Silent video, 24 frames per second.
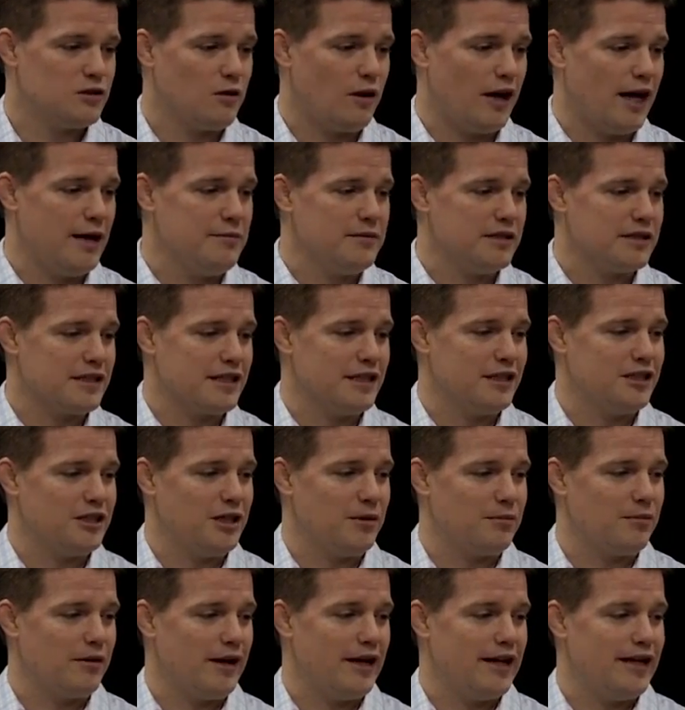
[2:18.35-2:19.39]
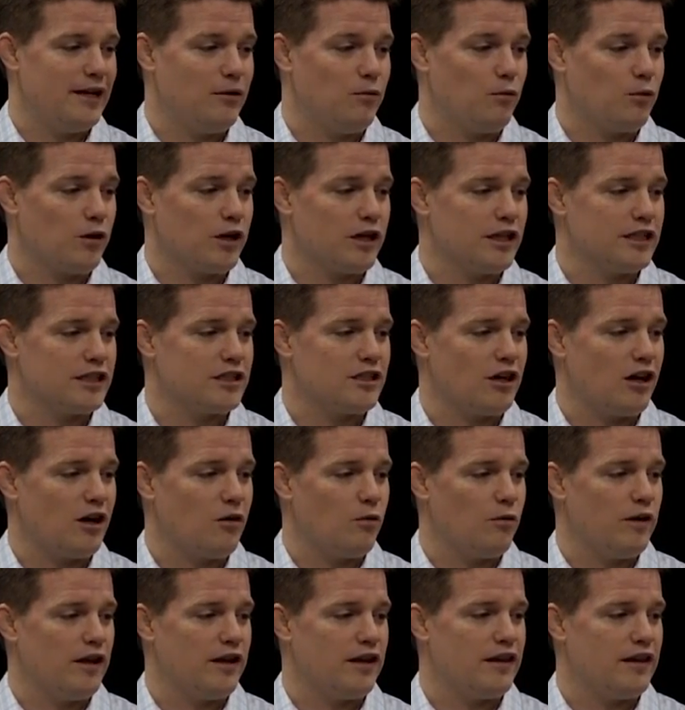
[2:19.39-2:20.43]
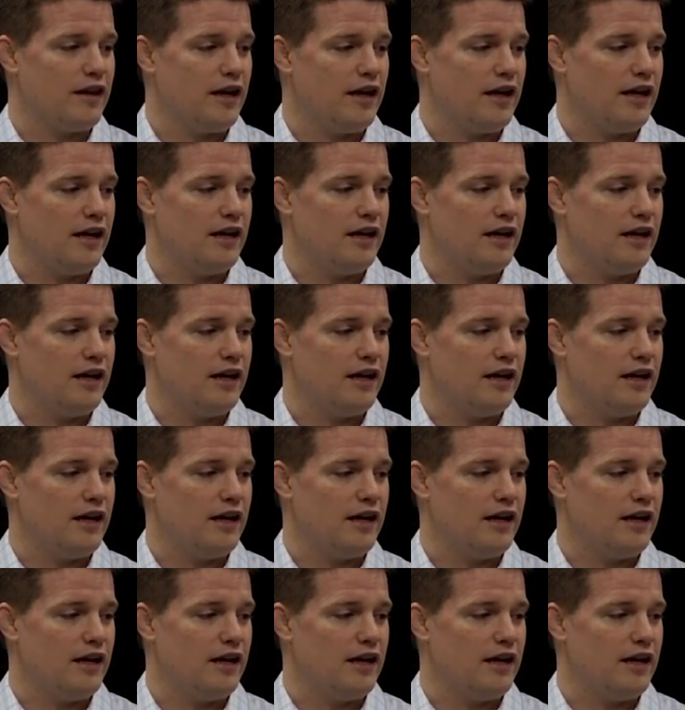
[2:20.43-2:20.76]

So I'm just going to jump right in. We're going to start with